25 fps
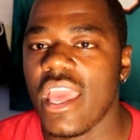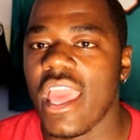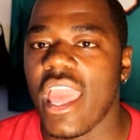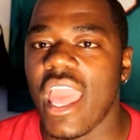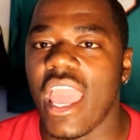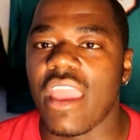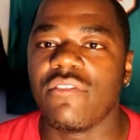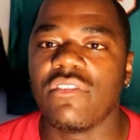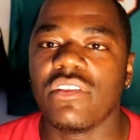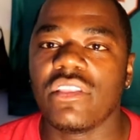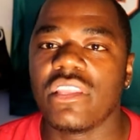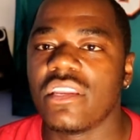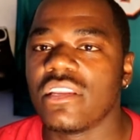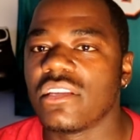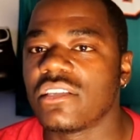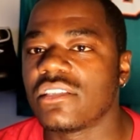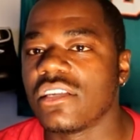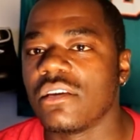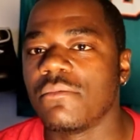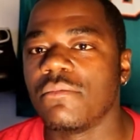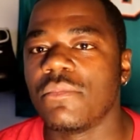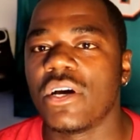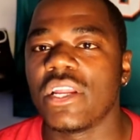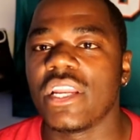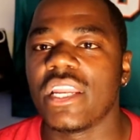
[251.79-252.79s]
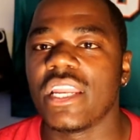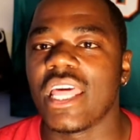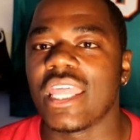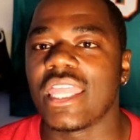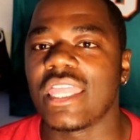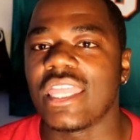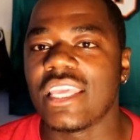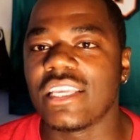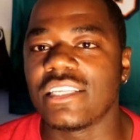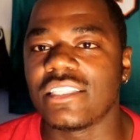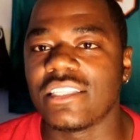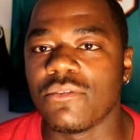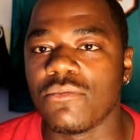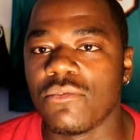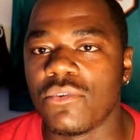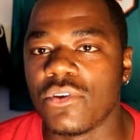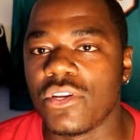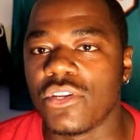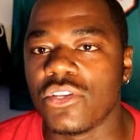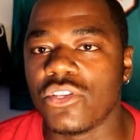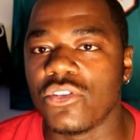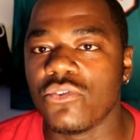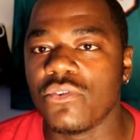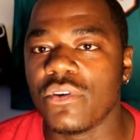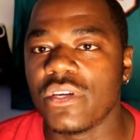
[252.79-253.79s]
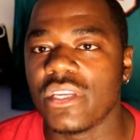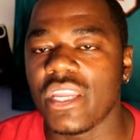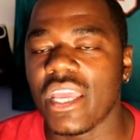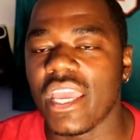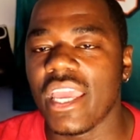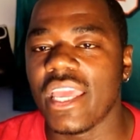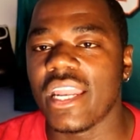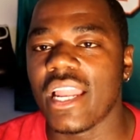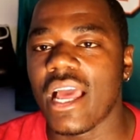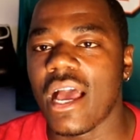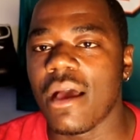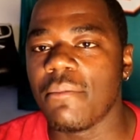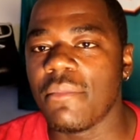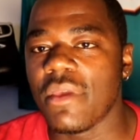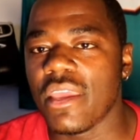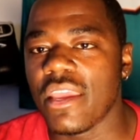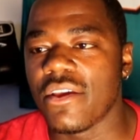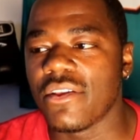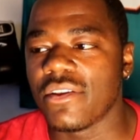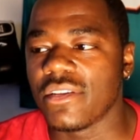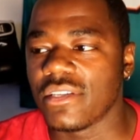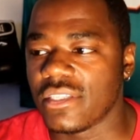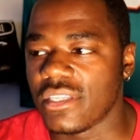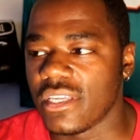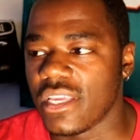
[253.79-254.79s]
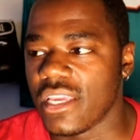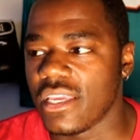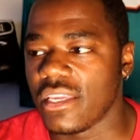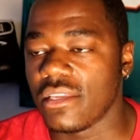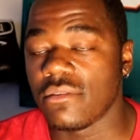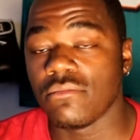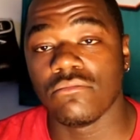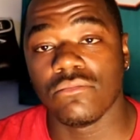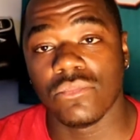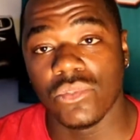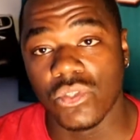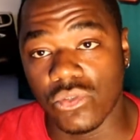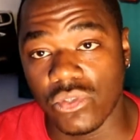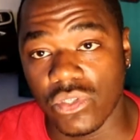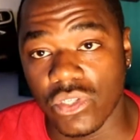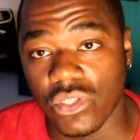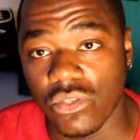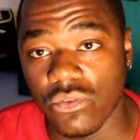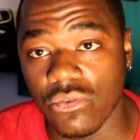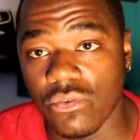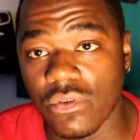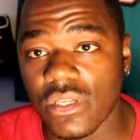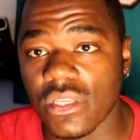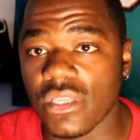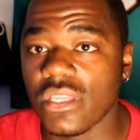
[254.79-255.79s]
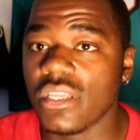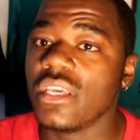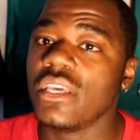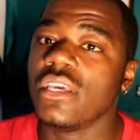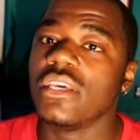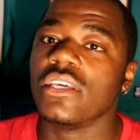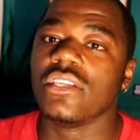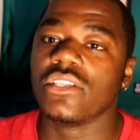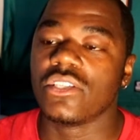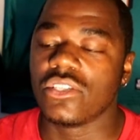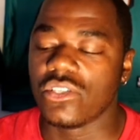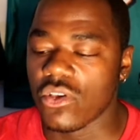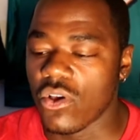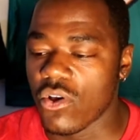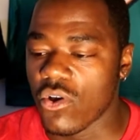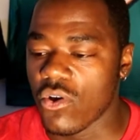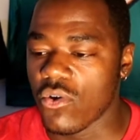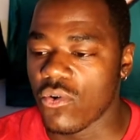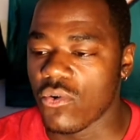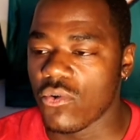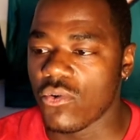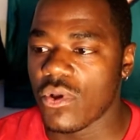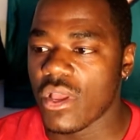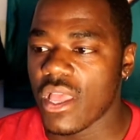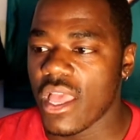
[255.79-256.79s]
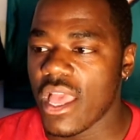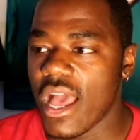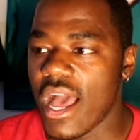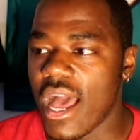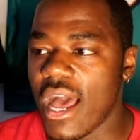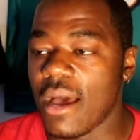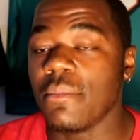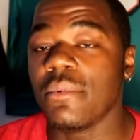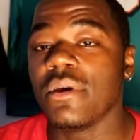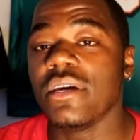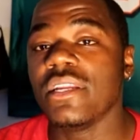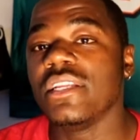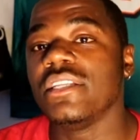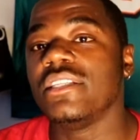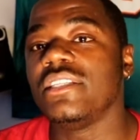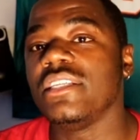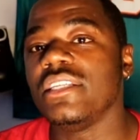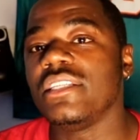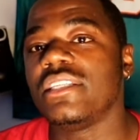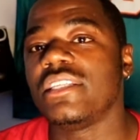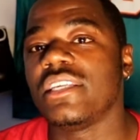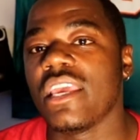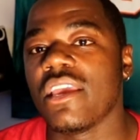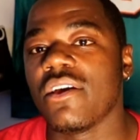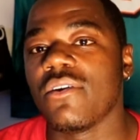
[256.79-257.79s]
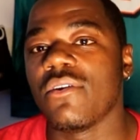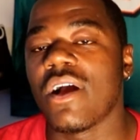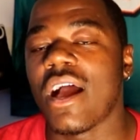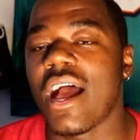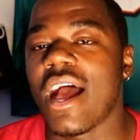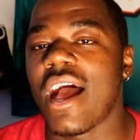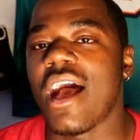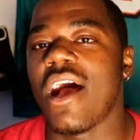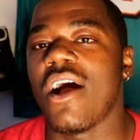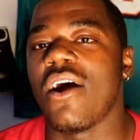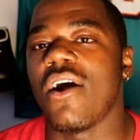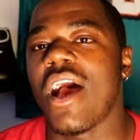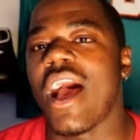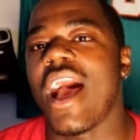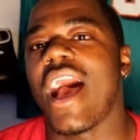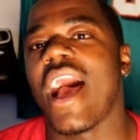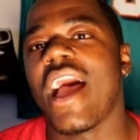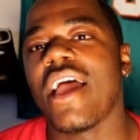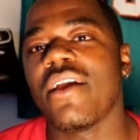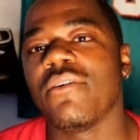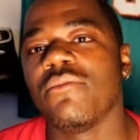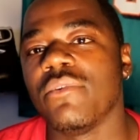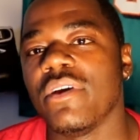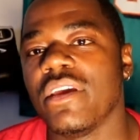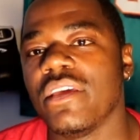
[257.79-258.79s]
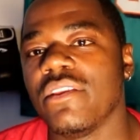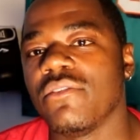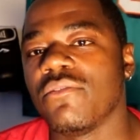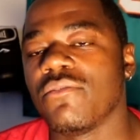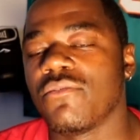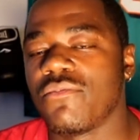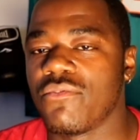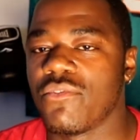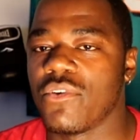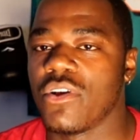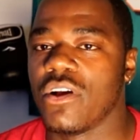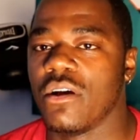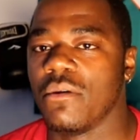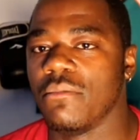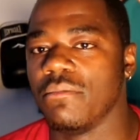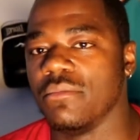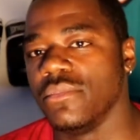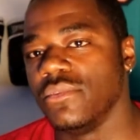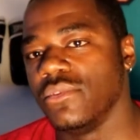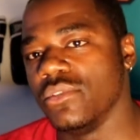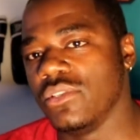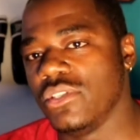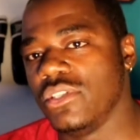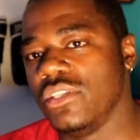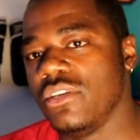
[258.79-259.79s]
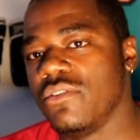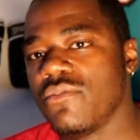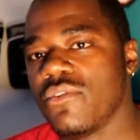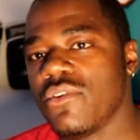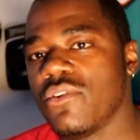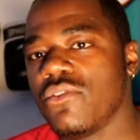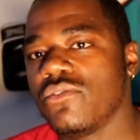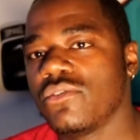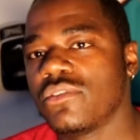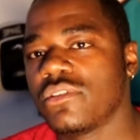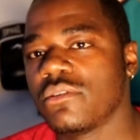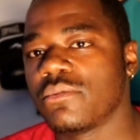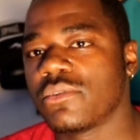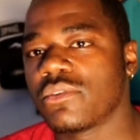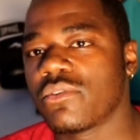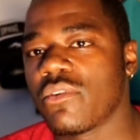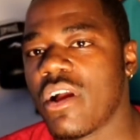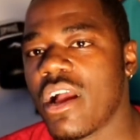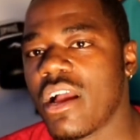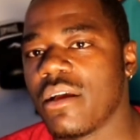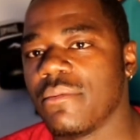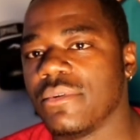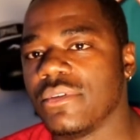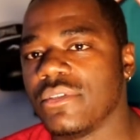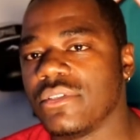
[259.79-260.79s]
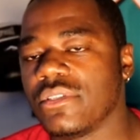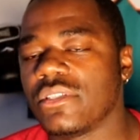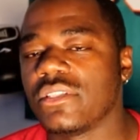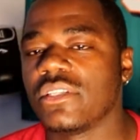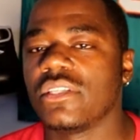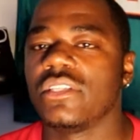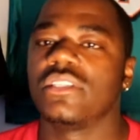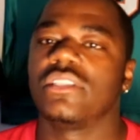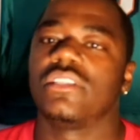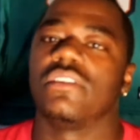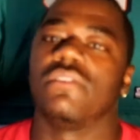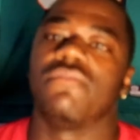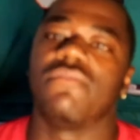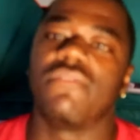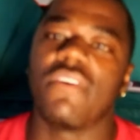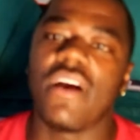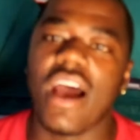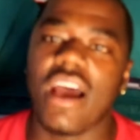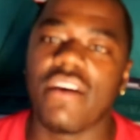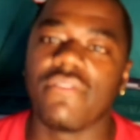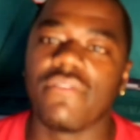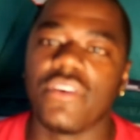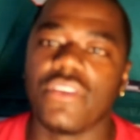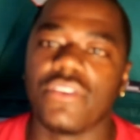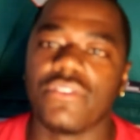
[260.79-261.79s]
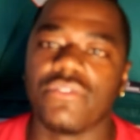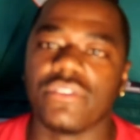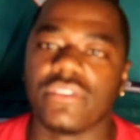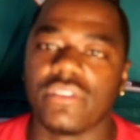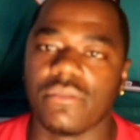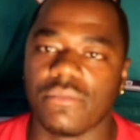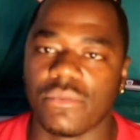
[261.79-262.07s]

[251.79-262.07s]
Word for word: Every day there's somebody that thinks they wanna do it, and I'm here to say you should do it. So I'm gonna detail how I went from 0 subscribers to 500